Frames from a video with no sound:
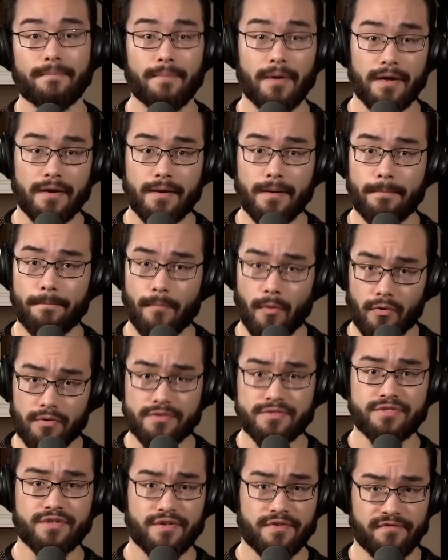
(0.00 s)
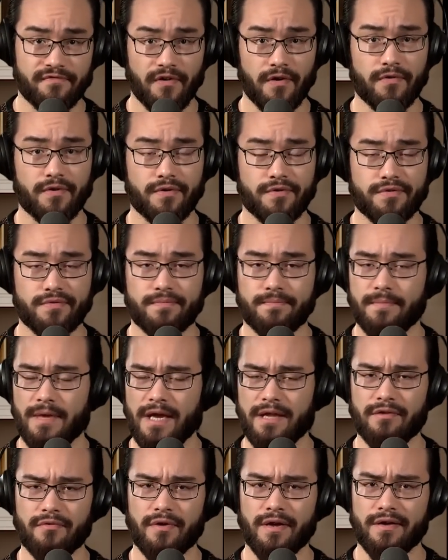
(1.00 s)
But more than just focus,
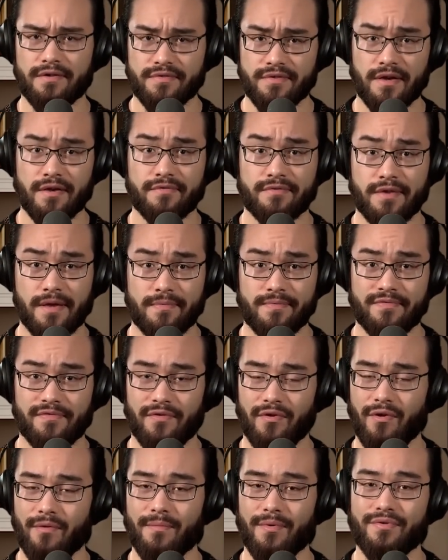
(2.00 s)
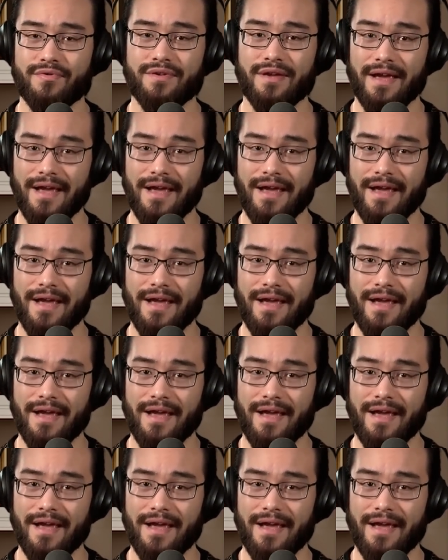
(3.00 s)
Endel has soundscapes for almost